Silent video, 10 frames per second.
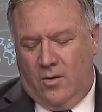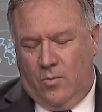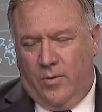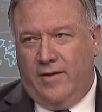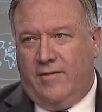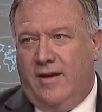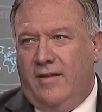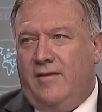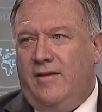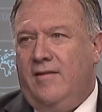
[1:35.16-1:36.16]
We see
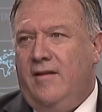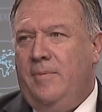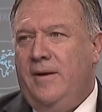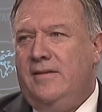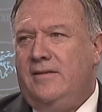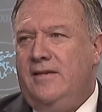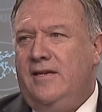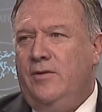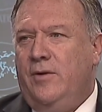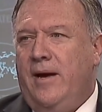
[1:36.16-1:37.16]
the CCP's
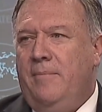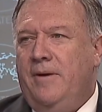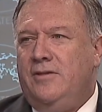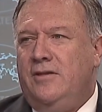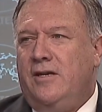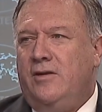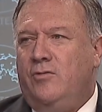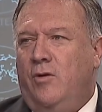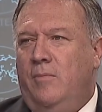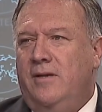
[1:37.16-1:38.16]
continuing ambition to
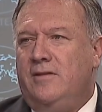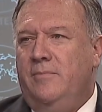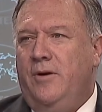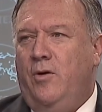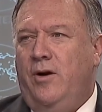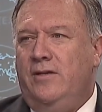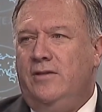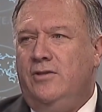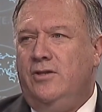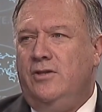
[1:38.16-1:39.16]
control Muslim minorities
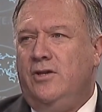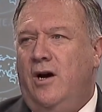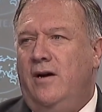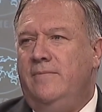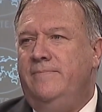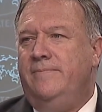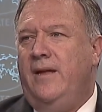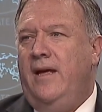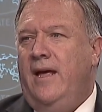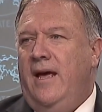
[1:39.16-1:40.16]
in Xinjiang,
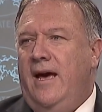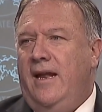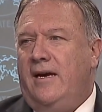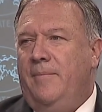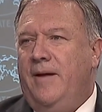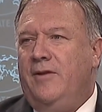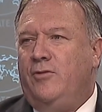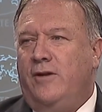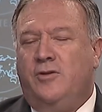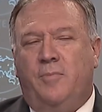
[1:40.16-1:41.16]
and I commend the
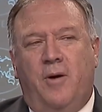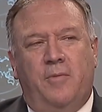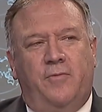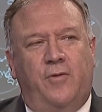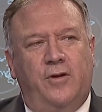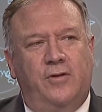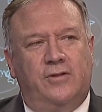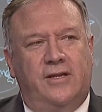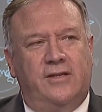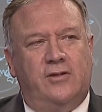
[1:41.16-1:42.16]
Treasury Department for
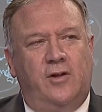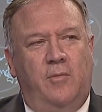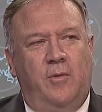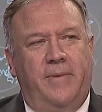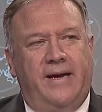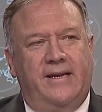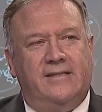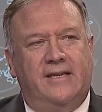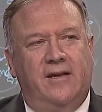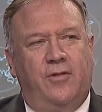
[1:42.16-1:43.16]
using its global
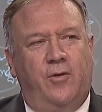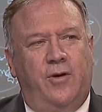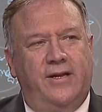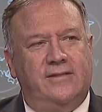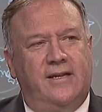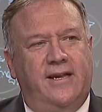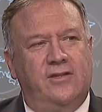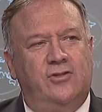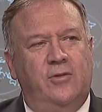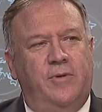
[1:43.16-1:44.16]
Magnitsky authorities
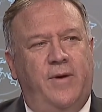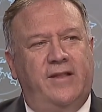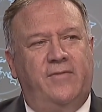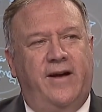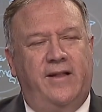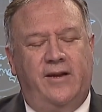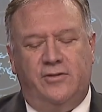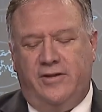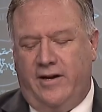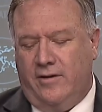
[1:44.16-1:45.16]
against human rights
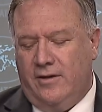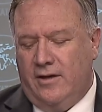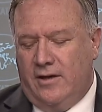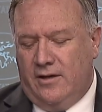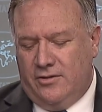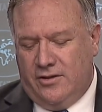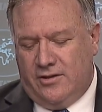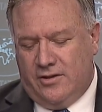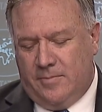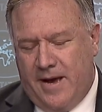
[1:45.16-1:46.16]
violators there just
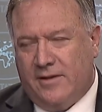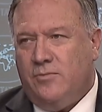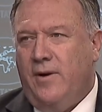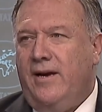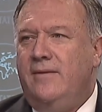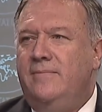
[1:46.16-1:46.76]
this past week.